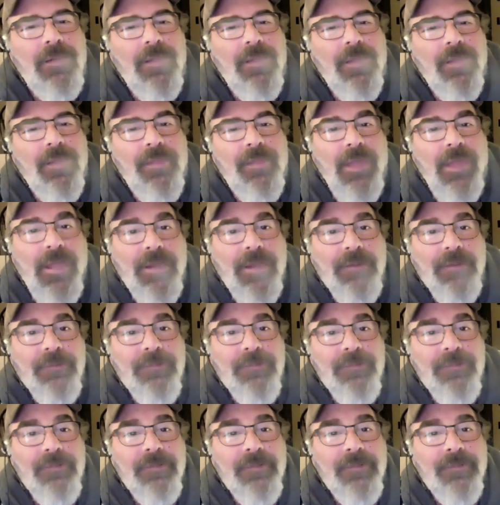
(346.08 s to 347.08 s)
Then
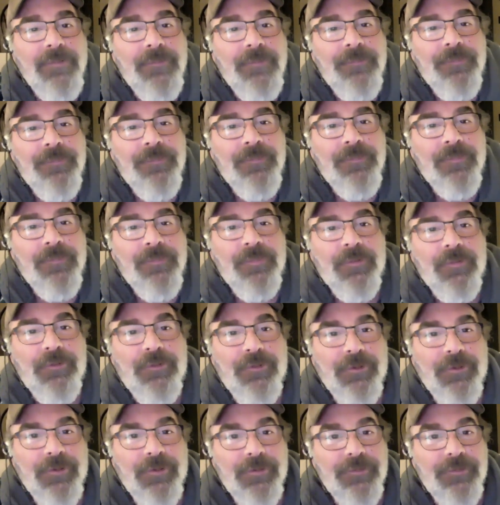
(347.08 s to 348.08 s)
the
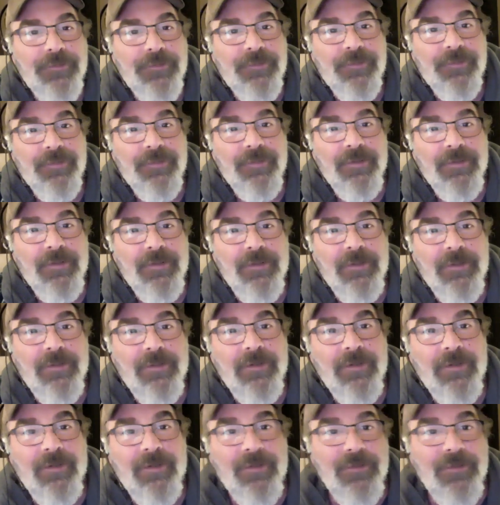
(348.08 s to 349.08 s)
crickets,
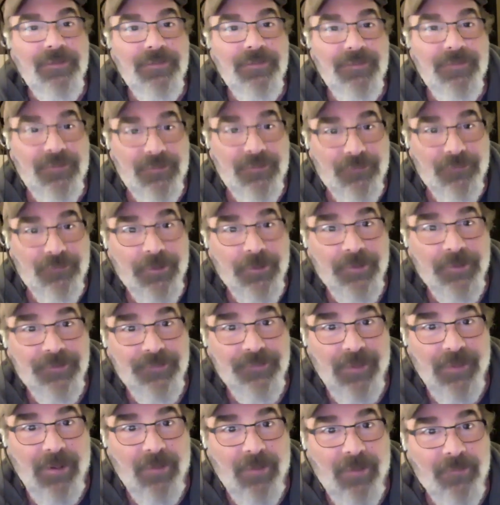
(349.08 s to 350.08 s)
the cricket
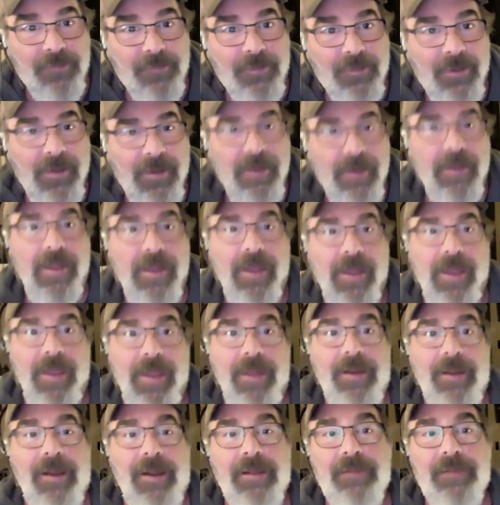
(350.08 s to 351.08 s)
sound,
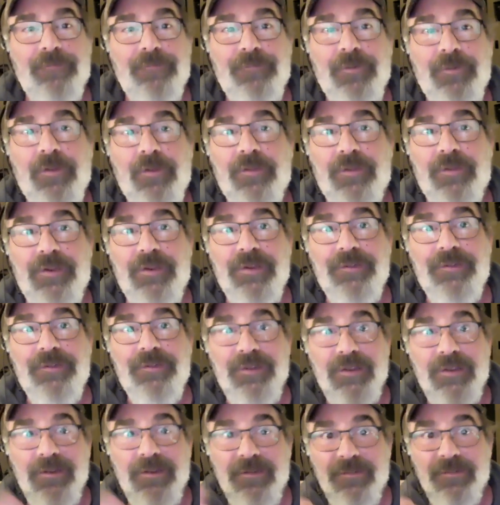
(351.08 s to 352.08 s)
and I can feel the
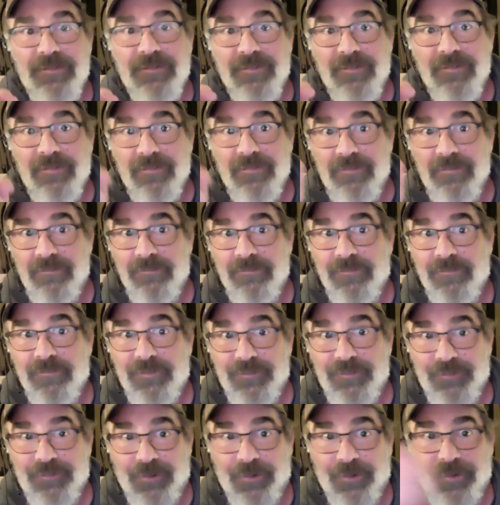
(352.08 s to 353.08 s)
ETs
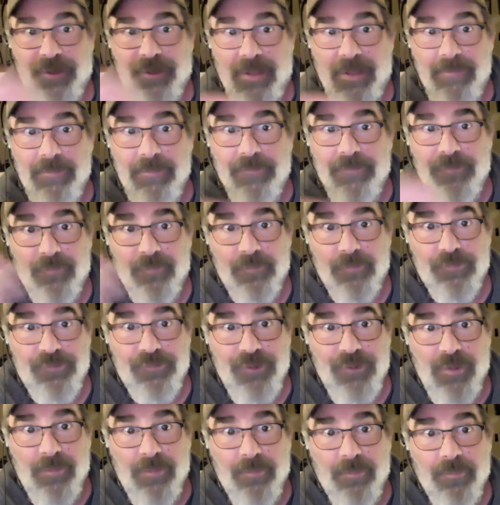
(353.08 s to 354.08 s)
staring at me from the
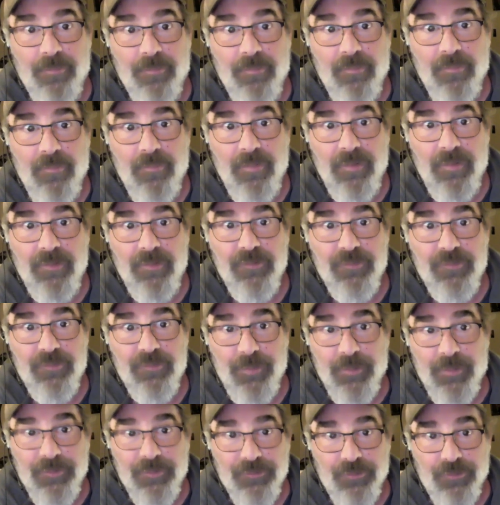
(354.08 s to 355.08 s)
ship,
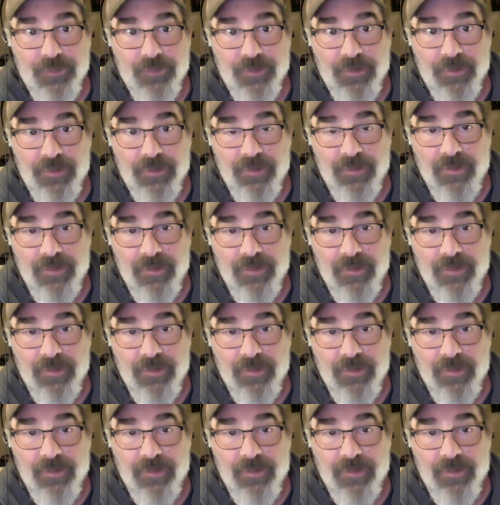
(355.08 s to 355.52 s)
spiritually,